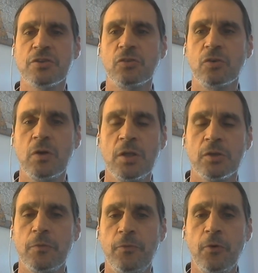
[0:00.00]
So
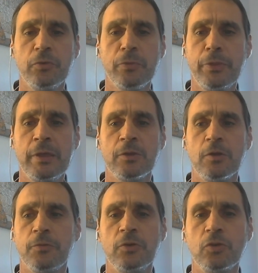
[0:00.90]
the first
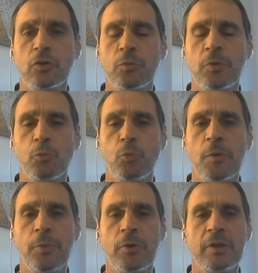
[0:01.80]
document we
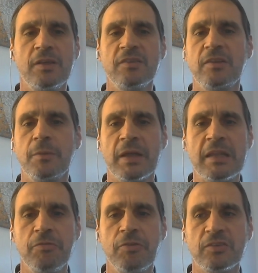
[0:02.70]
open is the
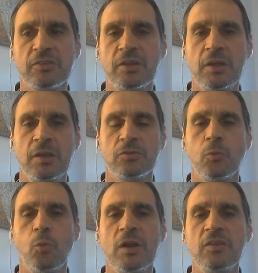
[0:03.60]
manifest. So
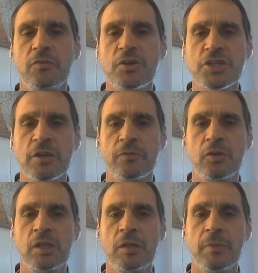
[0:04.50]
what is the vision of the
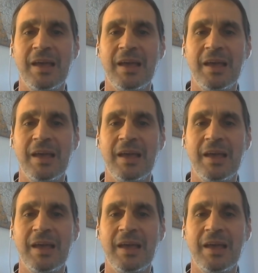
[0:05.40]
team?